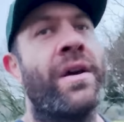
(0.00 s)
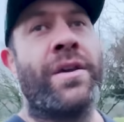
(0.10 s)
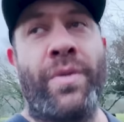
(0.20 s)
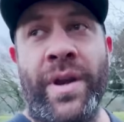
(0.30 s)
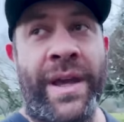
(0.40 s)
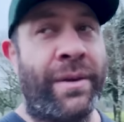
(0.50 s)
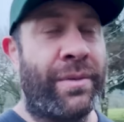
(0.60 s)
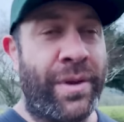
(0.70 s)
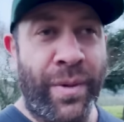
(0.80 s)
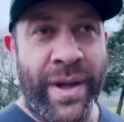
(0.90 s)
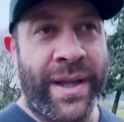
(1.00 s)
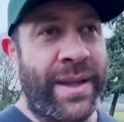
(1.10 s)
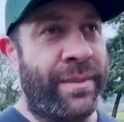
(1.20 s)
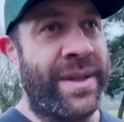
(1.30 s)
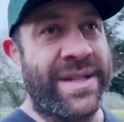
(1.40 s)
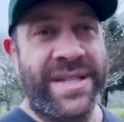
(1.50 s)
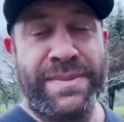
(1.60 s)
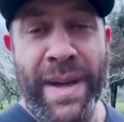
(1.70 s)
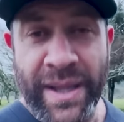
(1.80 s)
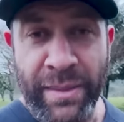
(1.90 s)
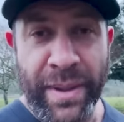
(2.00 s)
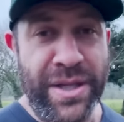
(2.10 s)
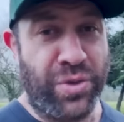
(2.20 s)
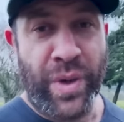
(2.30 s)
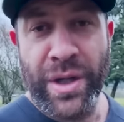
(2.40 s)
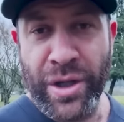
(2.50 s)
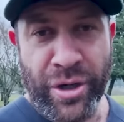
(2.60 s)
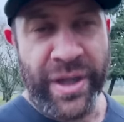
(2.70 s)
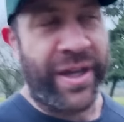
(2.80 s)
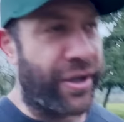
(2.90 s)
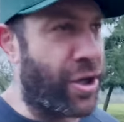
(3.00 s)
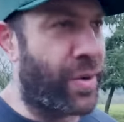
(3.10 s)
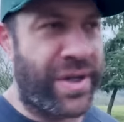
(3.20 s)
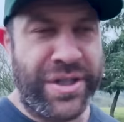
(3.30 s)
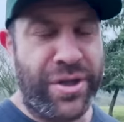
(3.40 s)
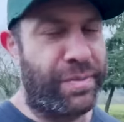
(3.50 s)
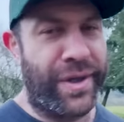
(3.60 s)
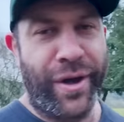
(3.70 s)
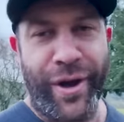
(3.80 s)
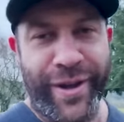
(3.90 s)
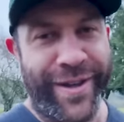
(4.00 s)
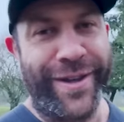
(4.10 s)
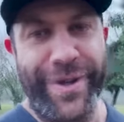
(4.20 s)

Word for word: You want to get you want to get them into spelling bees real early. don't want a stupid dog.